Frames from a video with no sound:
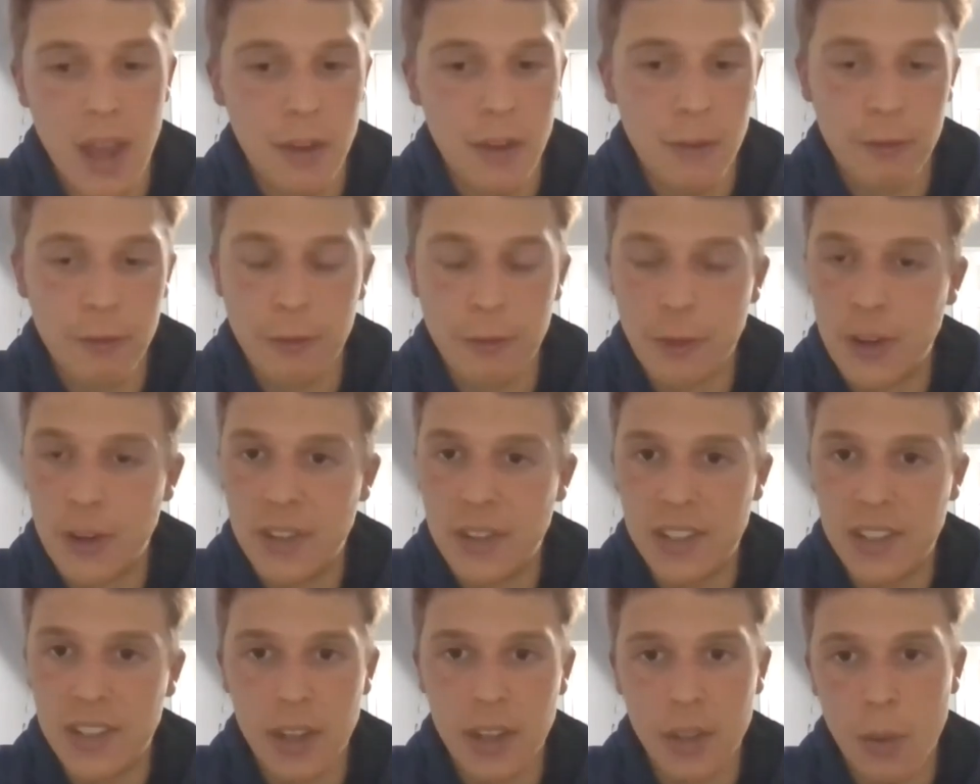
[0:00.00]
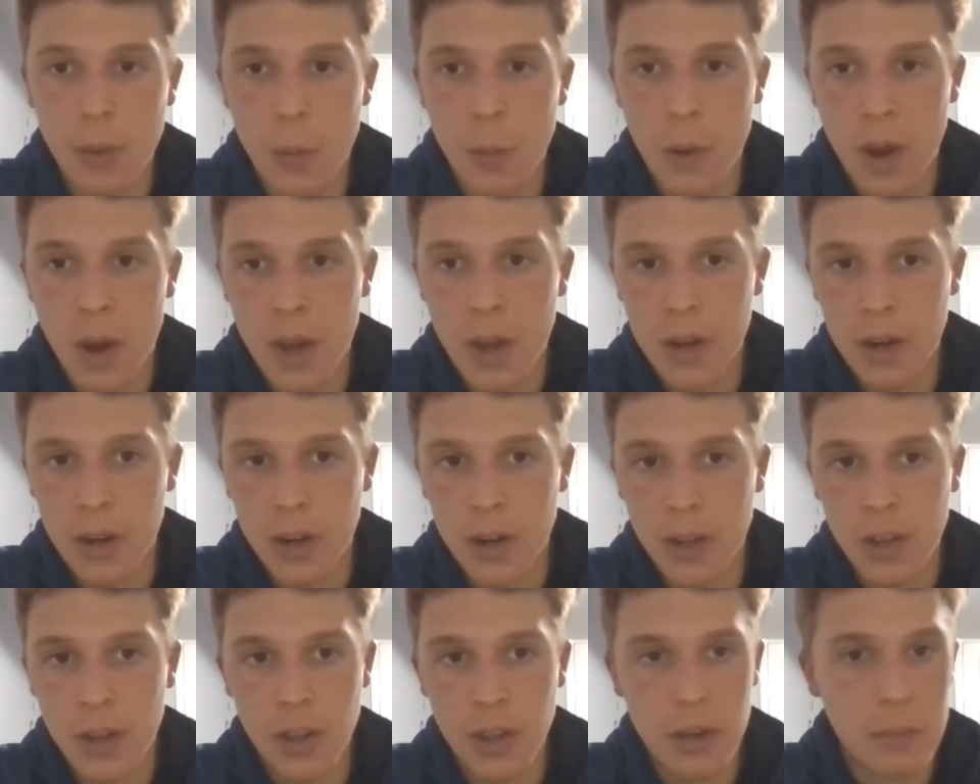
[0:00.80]
freezing in the
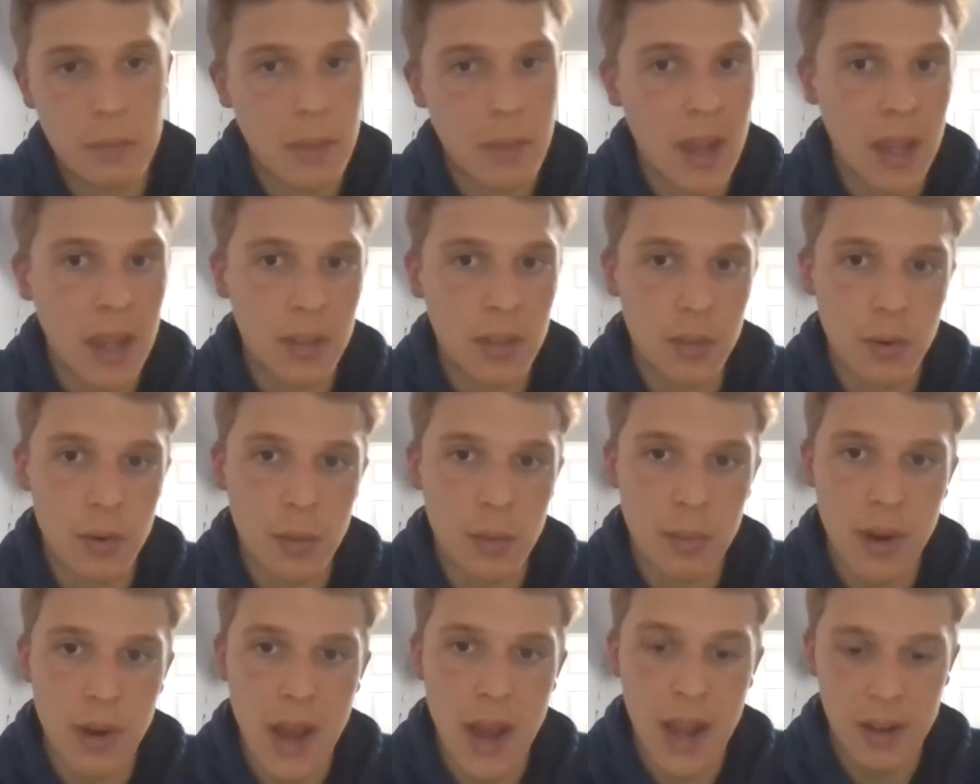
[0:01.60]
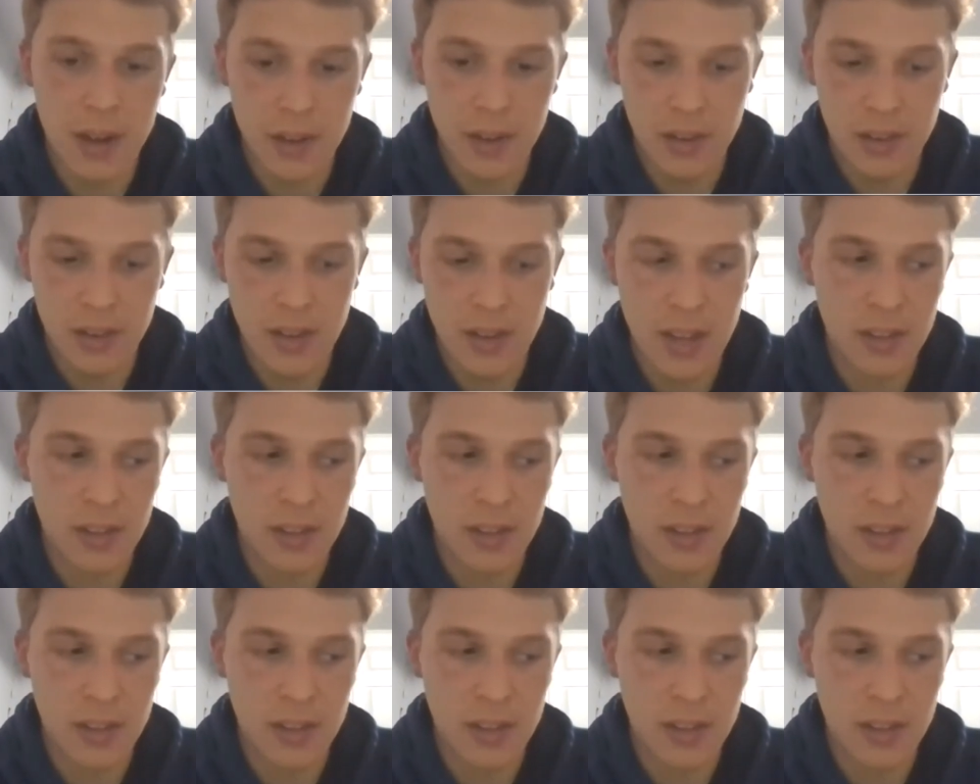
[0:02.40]
water, couldn't make it through a practice.